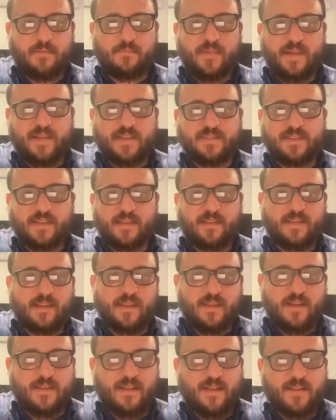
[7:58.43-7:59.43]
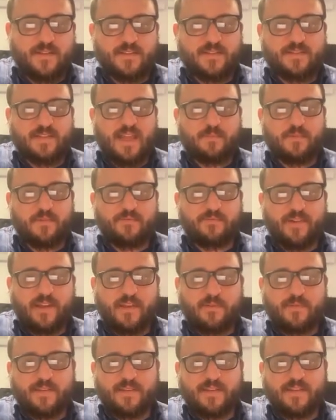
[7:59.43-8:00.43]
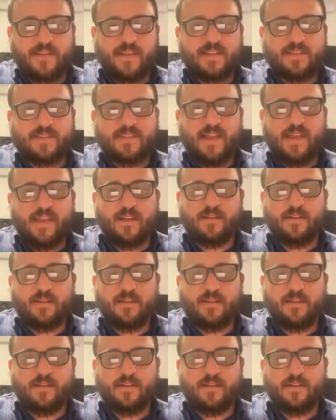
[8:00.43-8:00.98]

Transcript: Basically, an undersampled frequency is like,